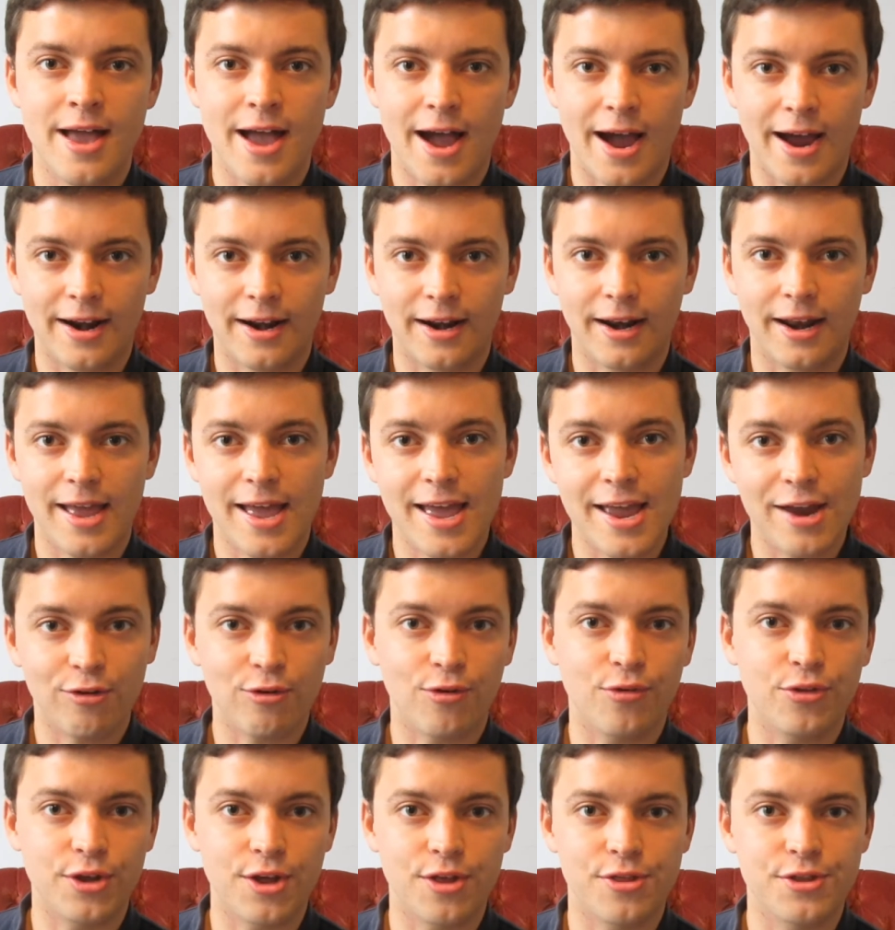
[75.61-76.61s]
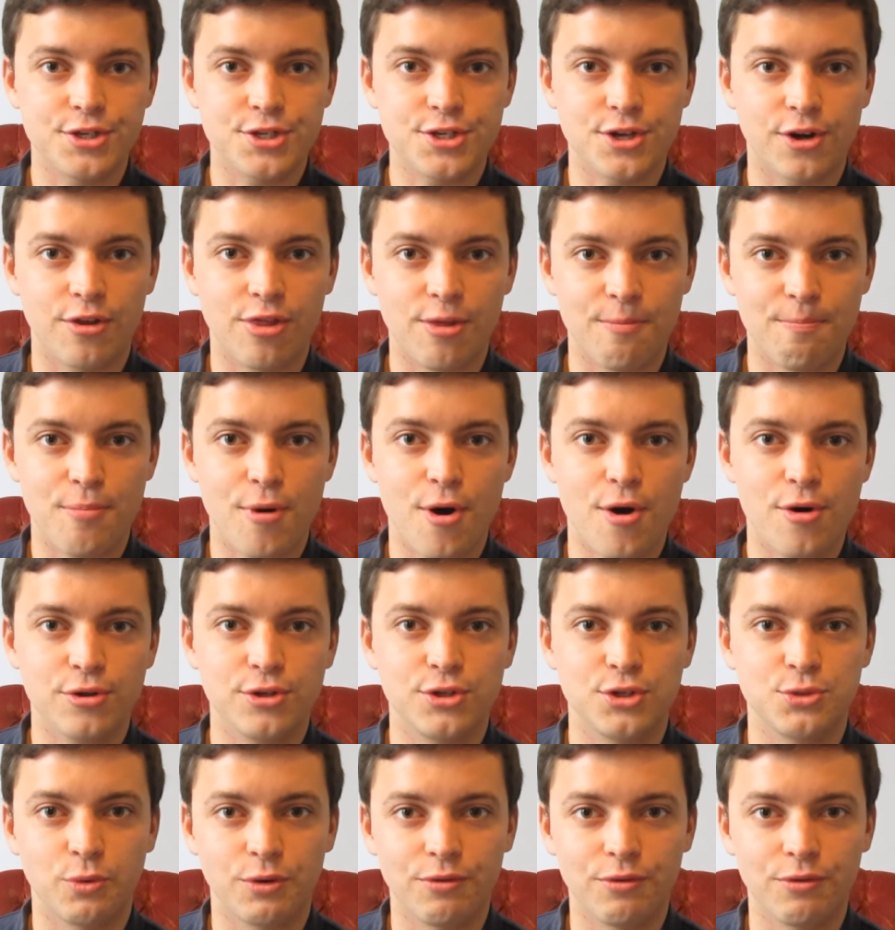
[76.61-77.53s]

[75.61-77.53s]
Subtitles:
And here on the other side of the pond,